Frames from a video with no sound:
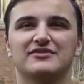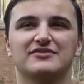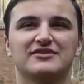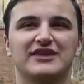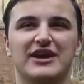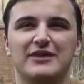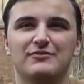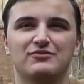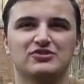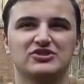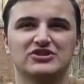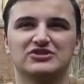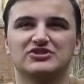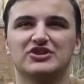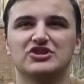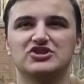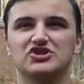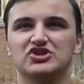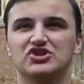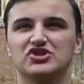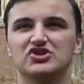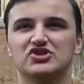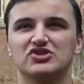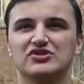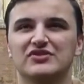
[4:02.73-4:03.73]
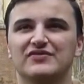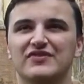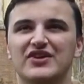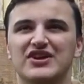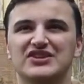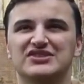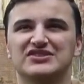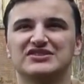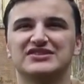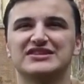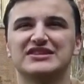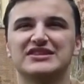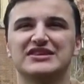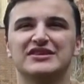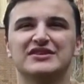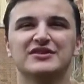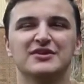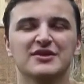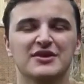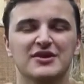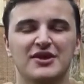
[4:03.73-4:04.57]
Cambridge is such a good university.